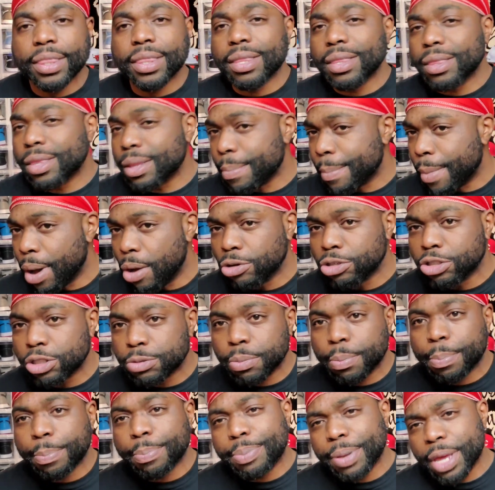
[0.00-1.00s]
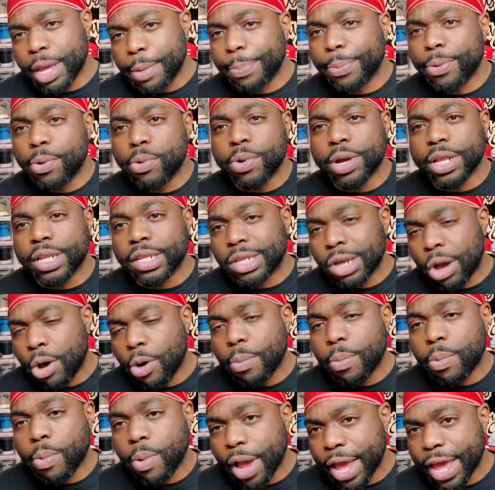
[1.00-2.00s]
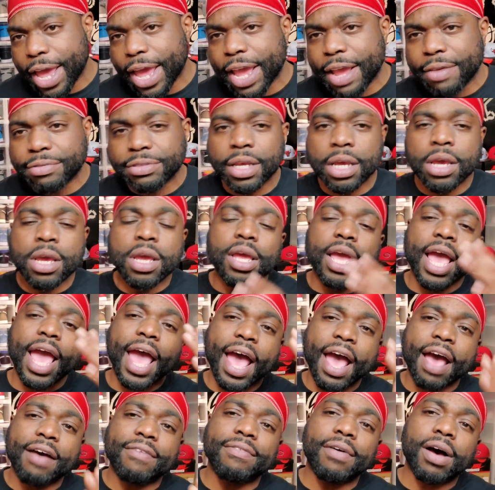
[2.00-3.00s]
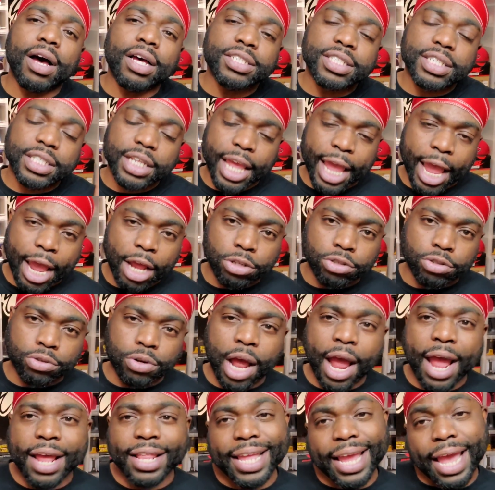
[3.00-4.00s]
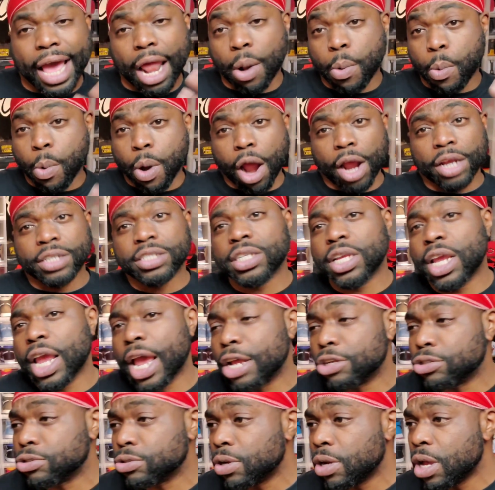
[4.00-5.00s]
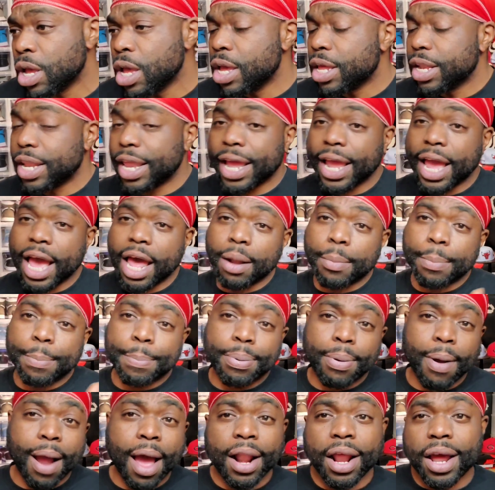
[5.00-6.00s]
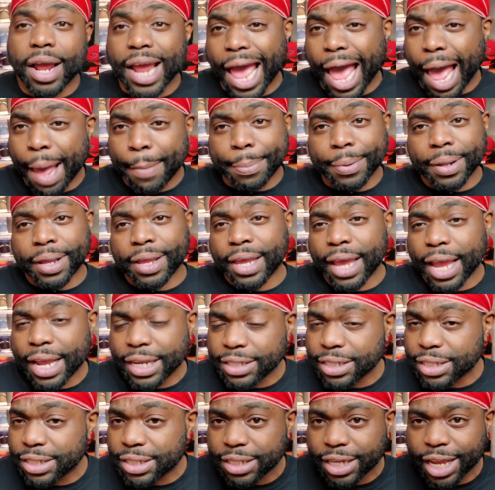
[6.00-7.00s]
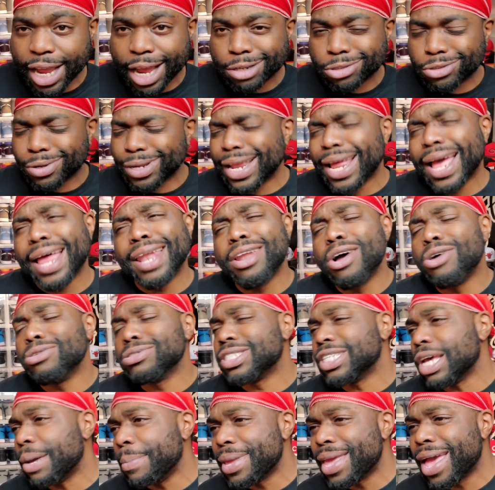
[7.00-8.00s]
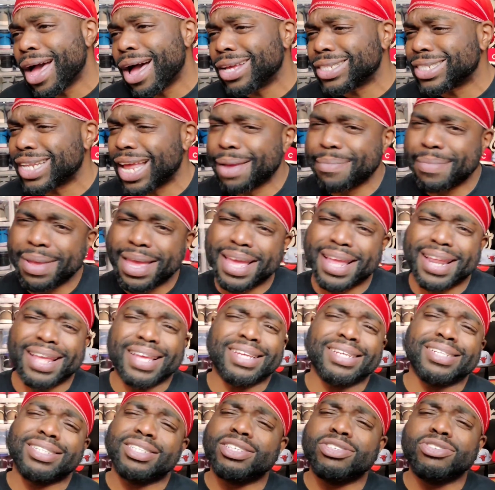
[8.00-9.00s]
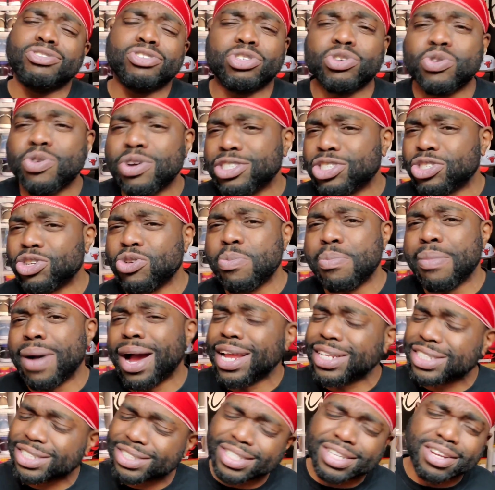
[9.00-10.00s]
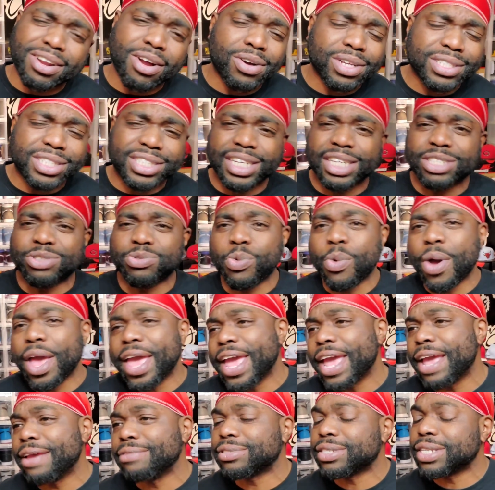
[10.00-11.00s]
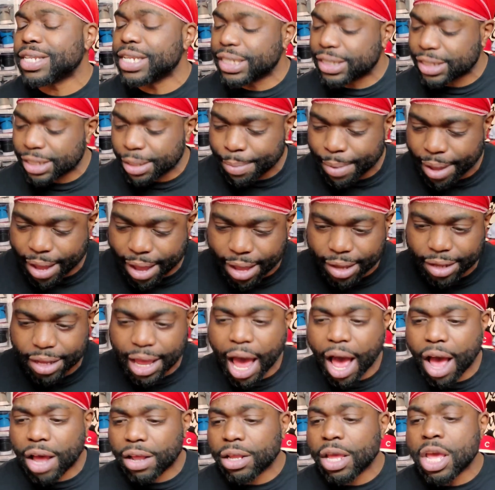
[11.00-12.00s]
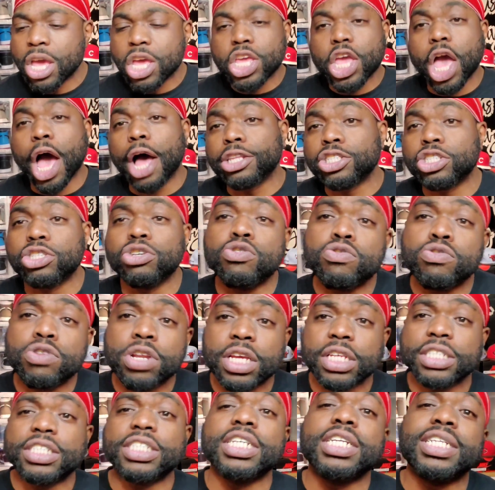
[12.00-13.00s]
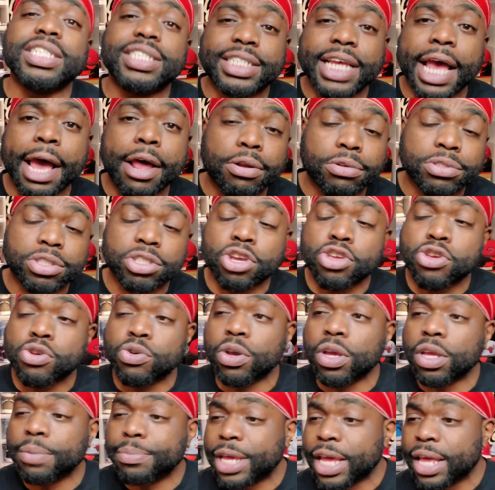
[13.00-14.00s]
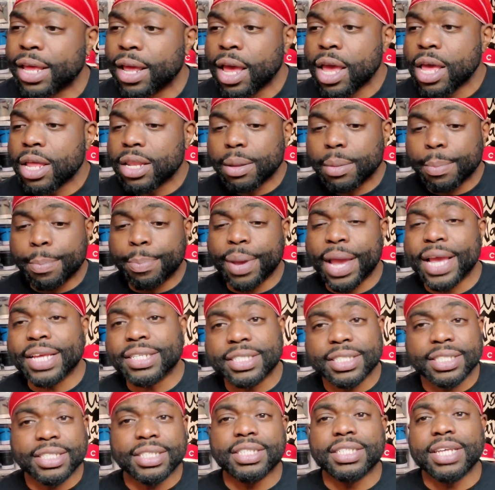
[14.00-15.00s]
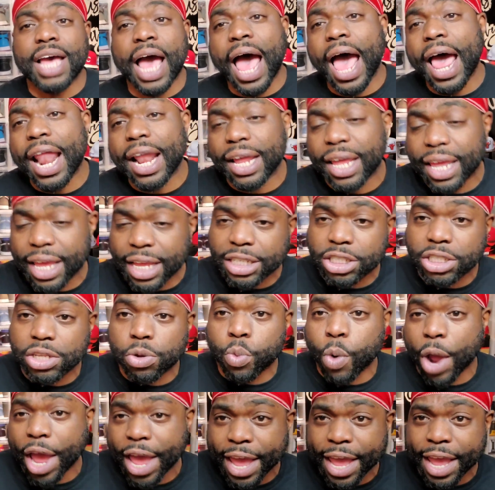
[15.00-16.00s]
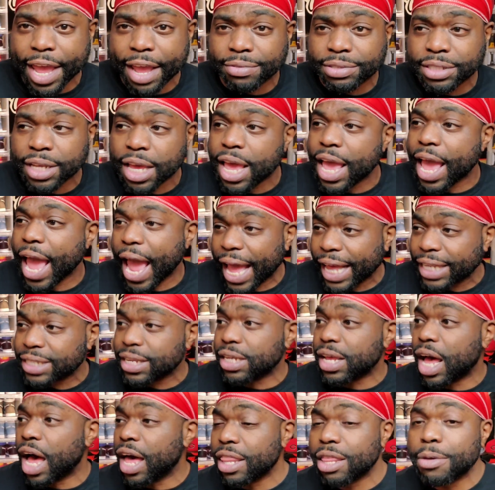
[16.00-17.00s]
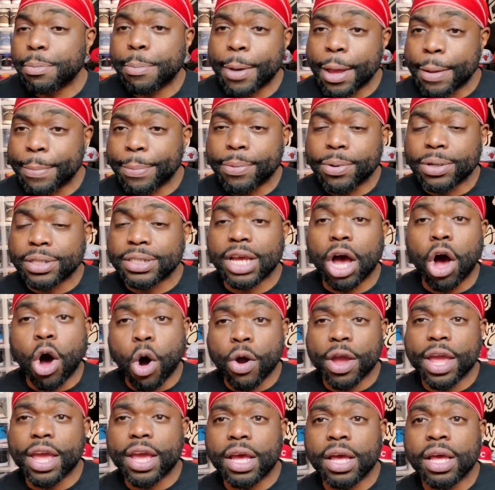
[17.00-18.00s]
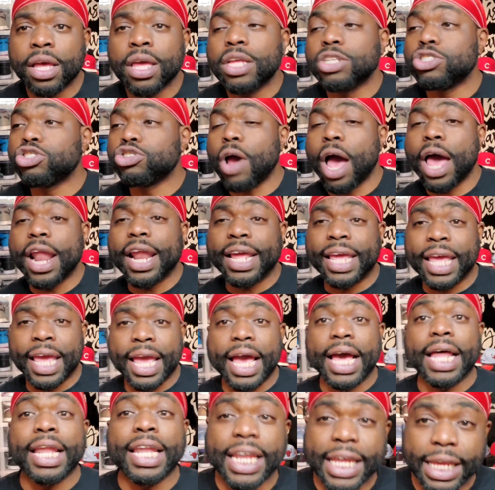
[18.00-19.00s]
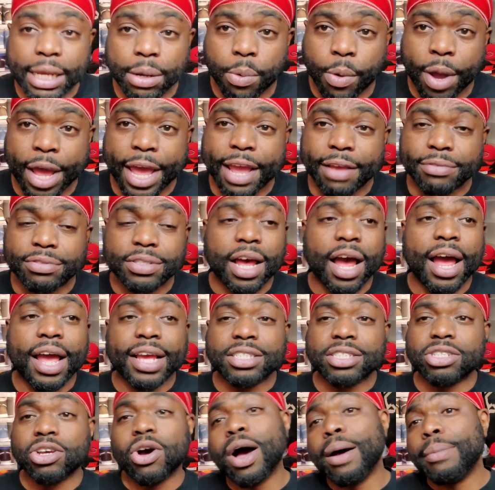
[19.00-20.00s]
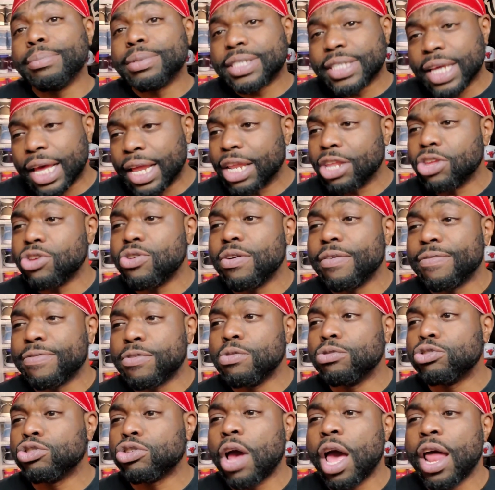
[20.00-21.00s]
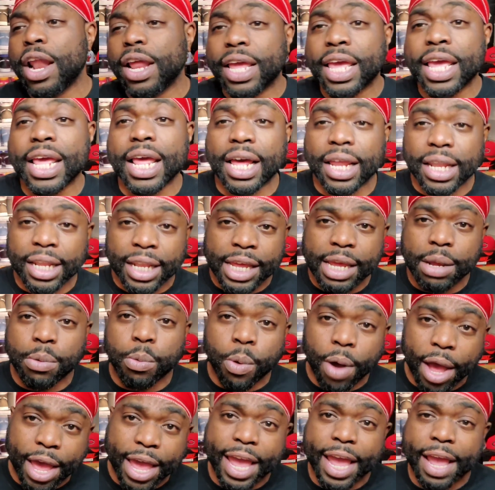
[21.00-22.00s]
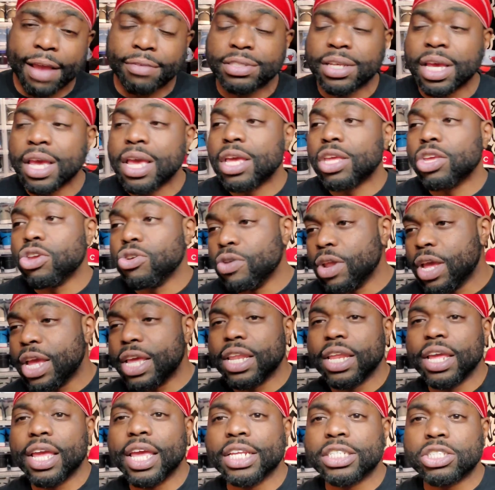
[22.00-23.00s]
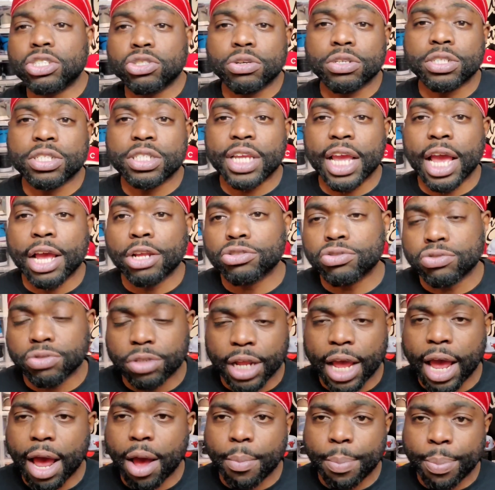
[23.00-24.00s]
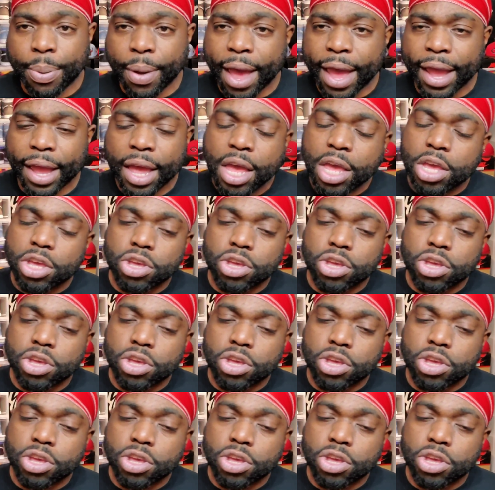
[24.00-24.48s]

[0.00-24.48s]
The most people with dope waves have a schedule, right? They got a wash schedule, they got a product application schedule. And I know some of y'all is like, man, you doing too much, you know, it's just waves. Listen, man, y'all tune into the channel so you can get the basics of how to get waves, as other people is on here trying to get elite waves, all right? So I'm telling you, if you trying to get elite waves, you need to get your schedule down pat.